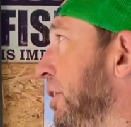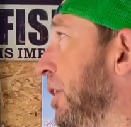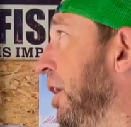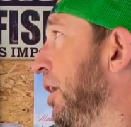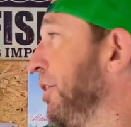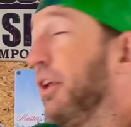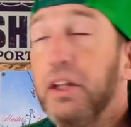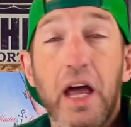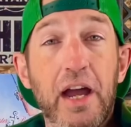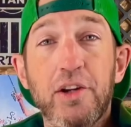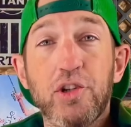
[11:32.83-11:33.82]
The
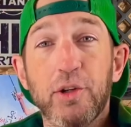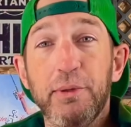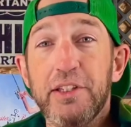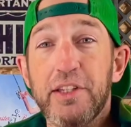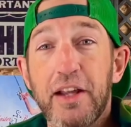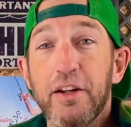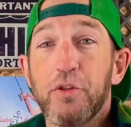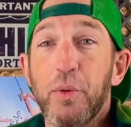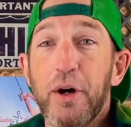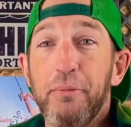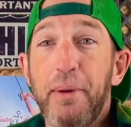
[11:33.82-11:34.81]
line should be 10 to
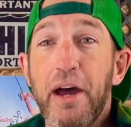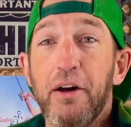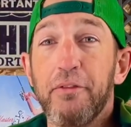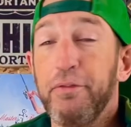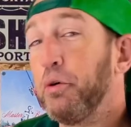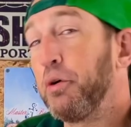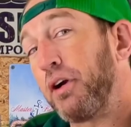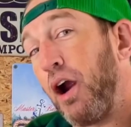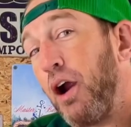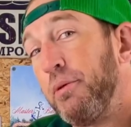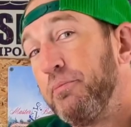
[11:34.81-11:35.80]
12 pound
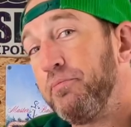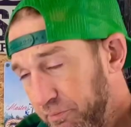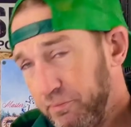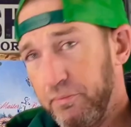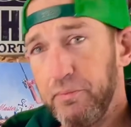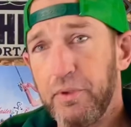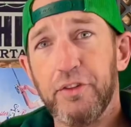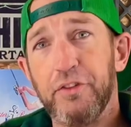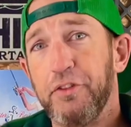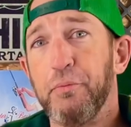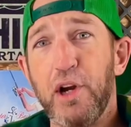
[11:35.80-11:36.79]
fluorocarbon because
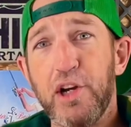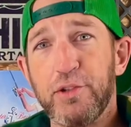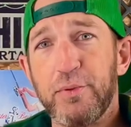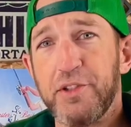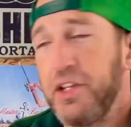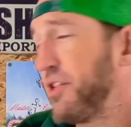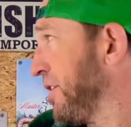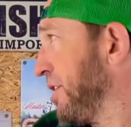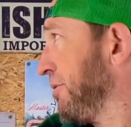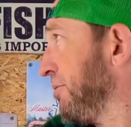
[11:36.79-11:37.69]
it's abrasion resistant.